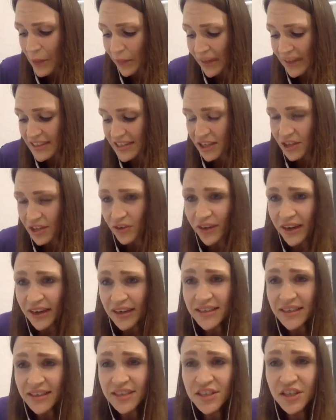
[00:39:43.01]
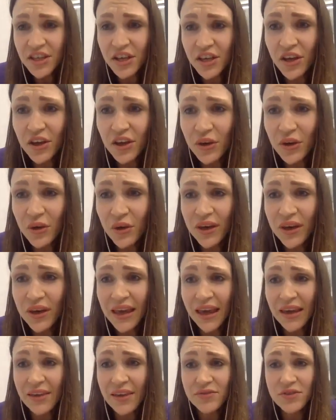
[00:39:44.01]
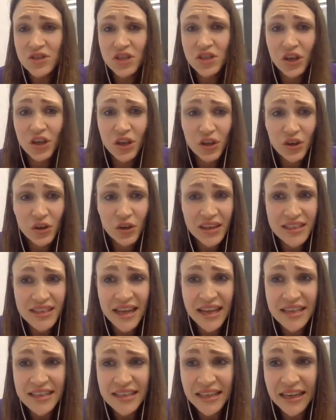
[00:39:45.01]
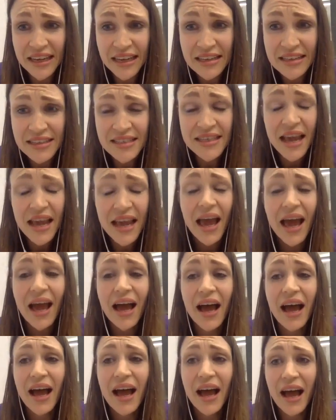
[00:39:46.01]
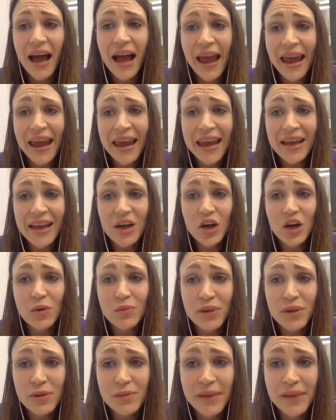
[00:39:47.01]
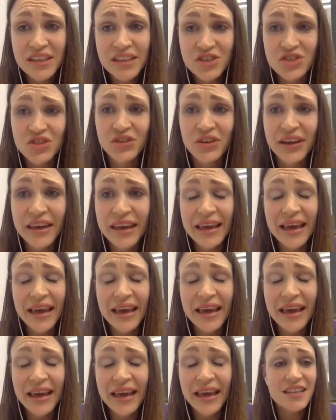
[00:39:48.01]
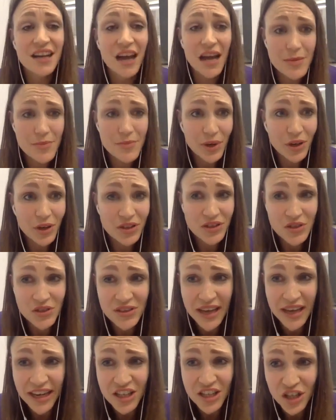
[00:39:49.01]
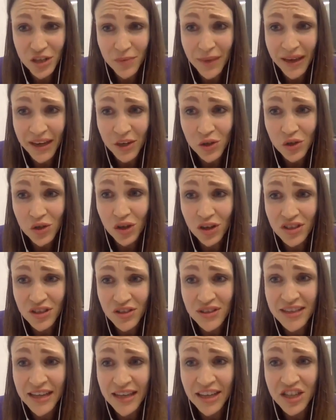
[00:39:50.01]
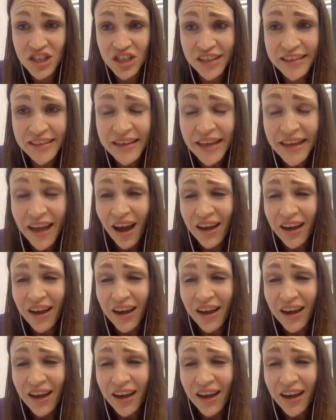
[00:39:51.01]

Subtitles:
He's agreed to give 2 attendees a complimentary Skype consultation, medical consultation.